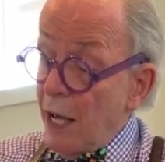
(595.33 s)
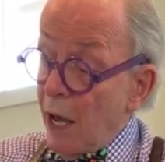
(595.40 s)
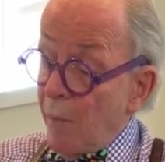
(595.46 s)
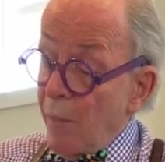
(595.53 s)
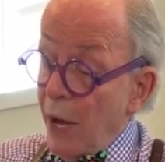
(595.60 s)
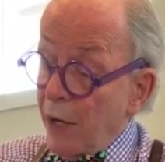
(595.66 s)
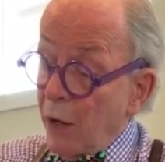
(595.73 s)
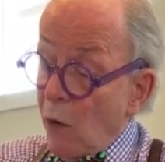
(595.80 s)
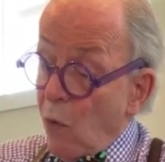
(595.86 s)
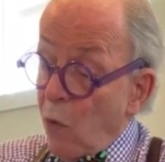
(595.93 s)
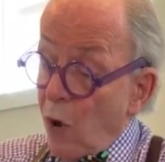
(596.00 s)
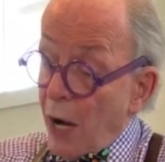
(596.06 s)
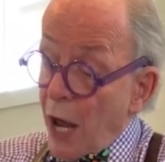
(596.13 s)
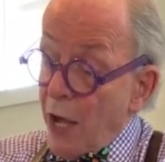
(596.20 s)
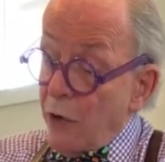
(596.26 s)
but
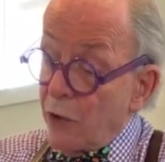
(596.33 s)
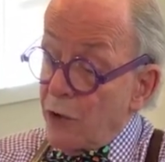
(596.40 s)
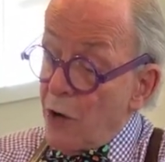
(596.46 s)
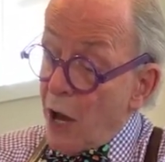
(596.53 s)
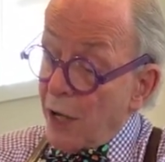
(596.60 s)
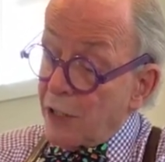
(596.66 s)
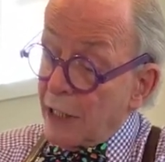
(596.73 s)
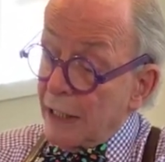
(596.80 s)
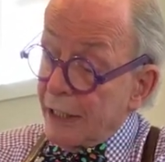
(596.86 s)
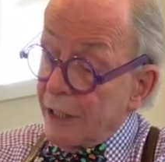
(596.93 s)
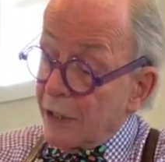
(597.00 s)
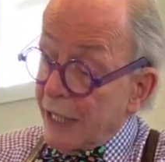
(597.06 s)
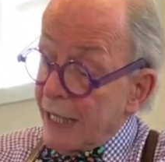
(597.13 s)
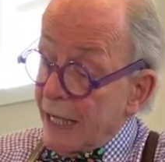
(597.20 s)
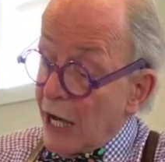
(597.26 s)
what I could not
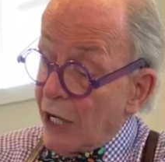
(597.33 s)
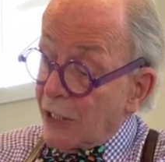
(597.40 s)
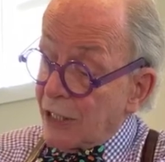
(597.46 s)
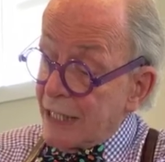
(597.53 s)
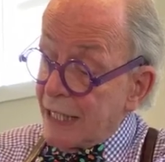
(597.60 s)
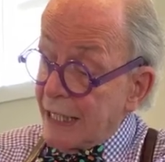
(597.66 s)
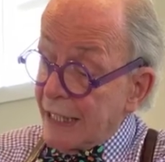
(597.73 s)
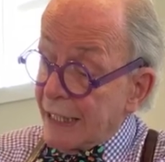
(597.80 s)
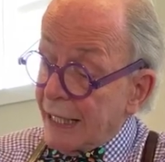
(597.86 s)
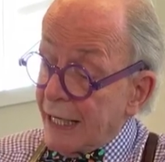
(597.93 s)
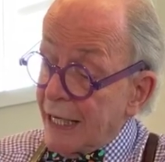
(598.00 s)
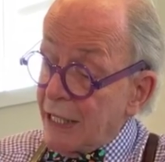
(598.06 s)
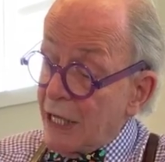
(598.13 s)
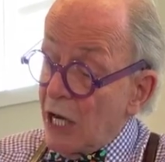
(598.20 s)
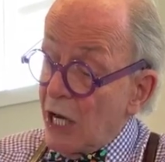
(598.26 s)
clearly articulate